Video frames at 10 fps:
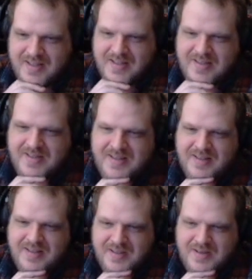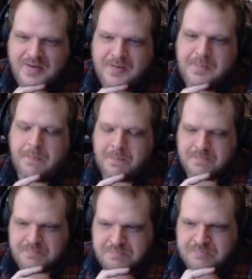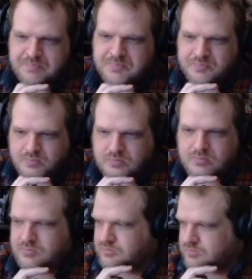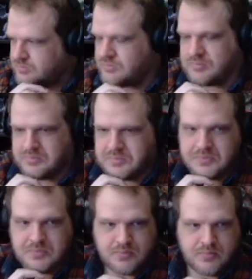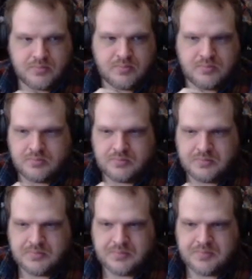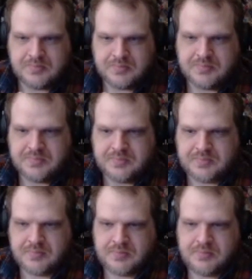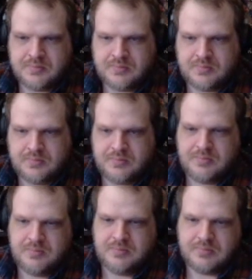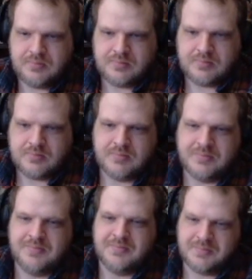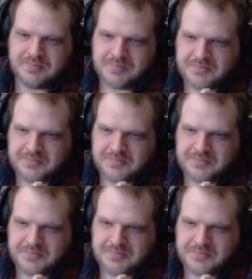No words are spoken by the person on screen.